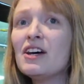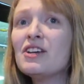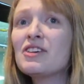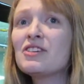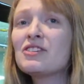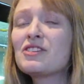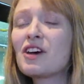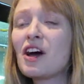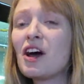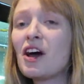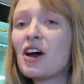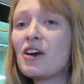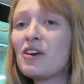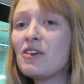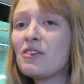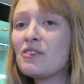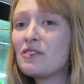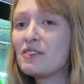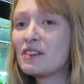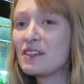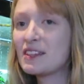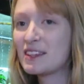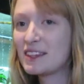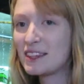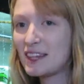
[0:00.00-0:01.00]

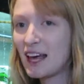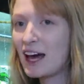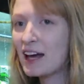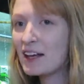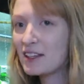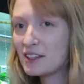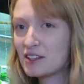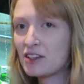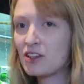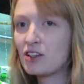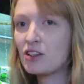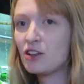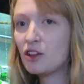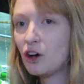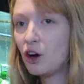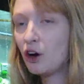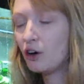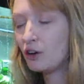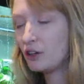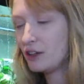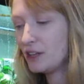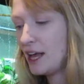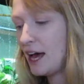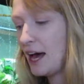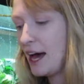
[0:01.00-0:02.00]
so that's a
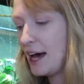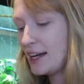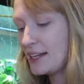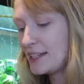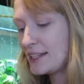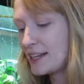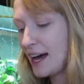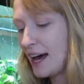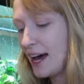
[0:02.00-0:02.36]
lot less,